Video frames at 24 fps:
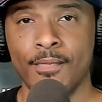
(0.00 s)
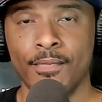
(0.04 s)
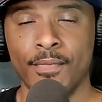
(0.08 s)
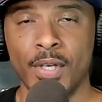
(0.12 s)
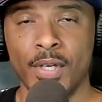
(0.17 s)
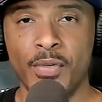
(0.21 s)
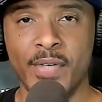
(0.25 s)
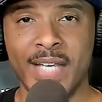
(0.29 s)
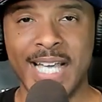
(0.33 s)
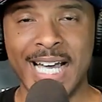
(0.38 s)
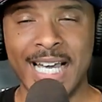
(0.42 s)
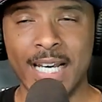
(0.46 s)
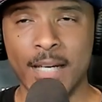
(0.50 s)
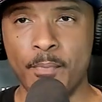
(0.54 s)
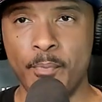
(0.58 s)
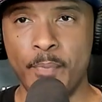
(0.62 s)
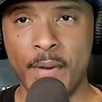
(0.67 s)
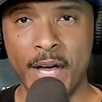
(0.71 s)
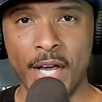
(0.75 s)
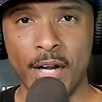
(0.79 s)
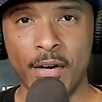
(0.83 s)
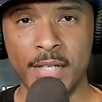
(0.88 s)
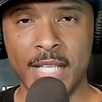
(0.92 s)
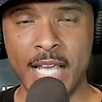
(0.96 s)
and you got a
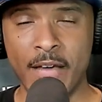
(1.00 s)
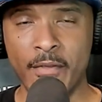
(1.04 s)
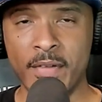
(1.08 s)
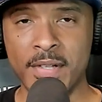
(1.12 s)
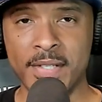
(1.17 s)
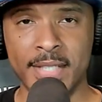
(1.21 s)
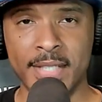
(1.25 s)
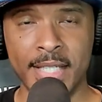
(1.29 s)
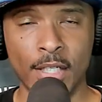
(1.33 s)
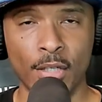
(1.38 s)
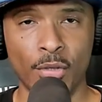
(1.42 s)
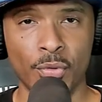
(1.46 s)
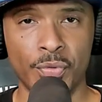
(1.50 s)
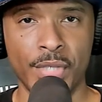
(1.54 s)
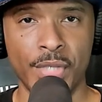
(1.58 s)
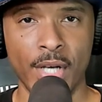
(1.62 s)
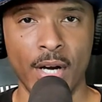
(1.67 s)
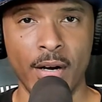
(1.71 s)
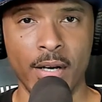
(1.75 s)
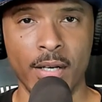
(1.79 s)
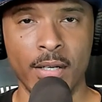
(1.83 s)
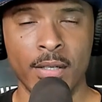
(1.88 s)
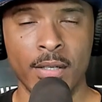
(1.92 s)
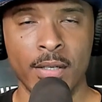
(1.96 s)
better Devin Singletary,